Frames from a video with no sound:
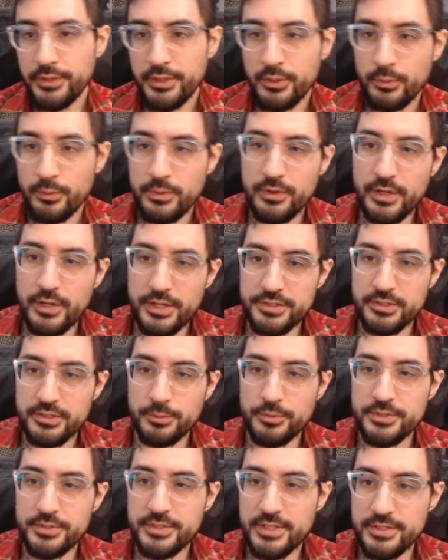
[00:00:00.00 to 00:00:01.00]
We got
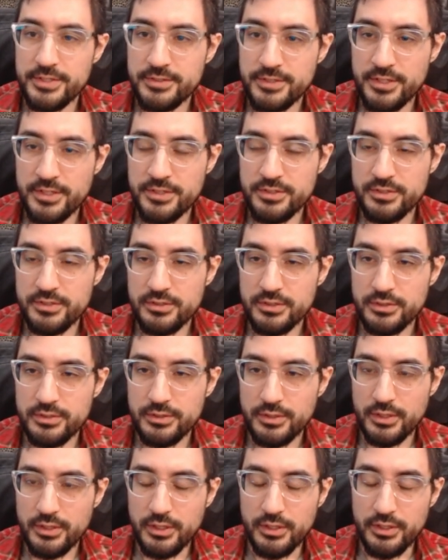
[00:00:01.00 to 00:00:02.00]
some
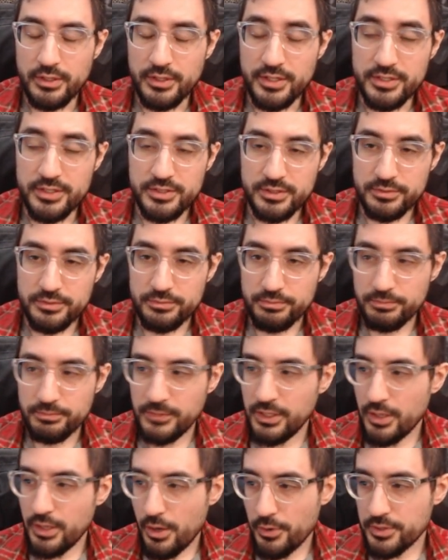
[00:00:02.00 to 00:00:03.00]
resistance. It's
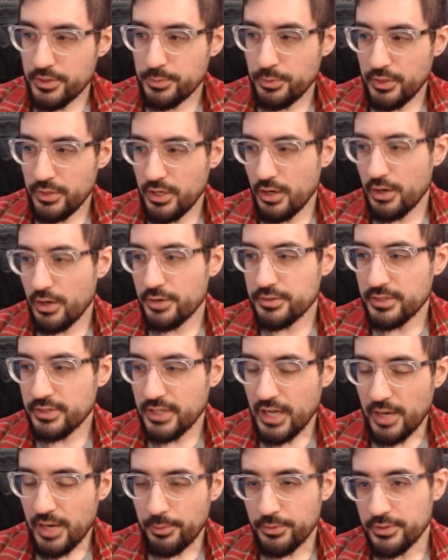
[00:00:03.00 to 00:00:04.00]
pretty hard to
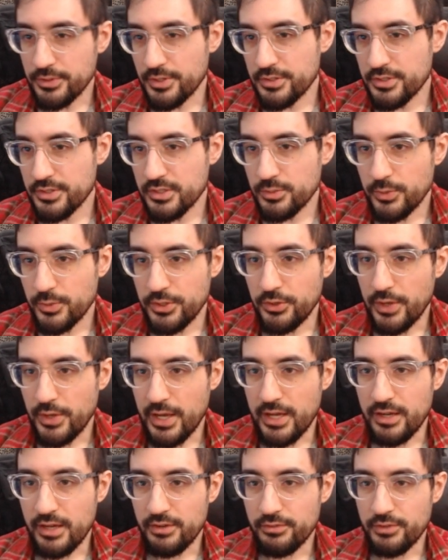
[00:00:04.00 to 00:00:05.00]
cap resistance when you
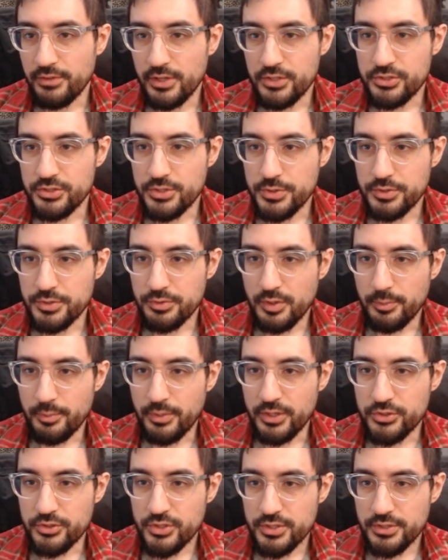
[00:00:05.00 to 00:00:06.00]
have a shoestring
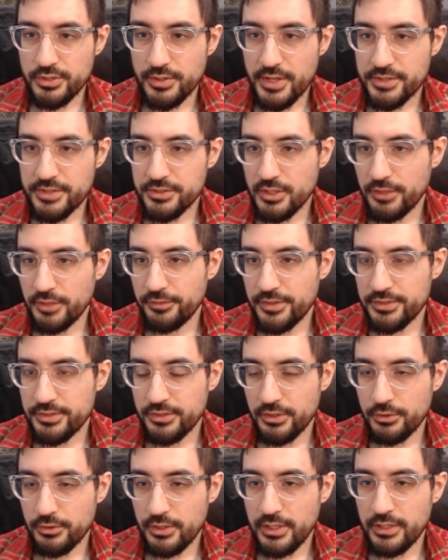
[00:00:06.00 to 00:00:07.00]
budget, so that's
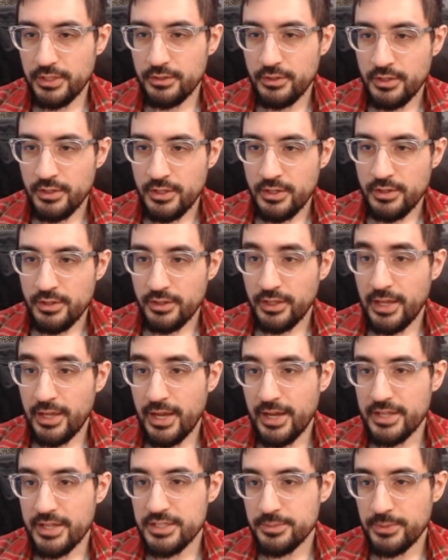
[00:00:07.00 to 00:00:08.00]
obviously great.
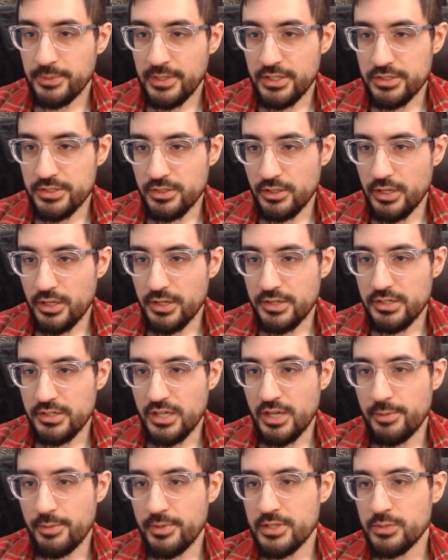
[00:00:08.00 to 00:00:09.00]
Cast speed is a lot of
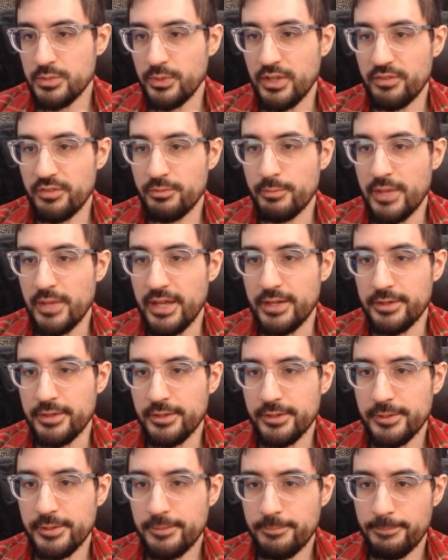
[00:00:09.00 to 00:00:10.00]
damage. We have
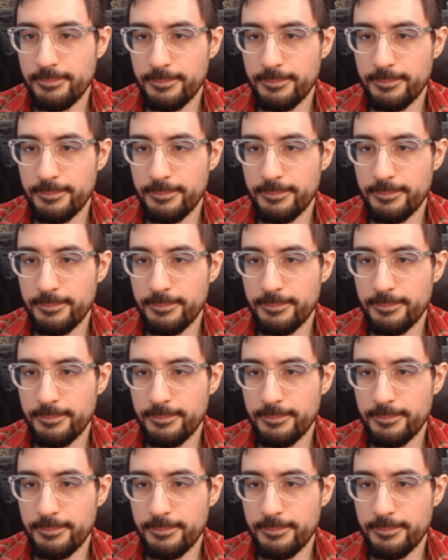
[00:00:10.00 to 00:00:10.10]
mana.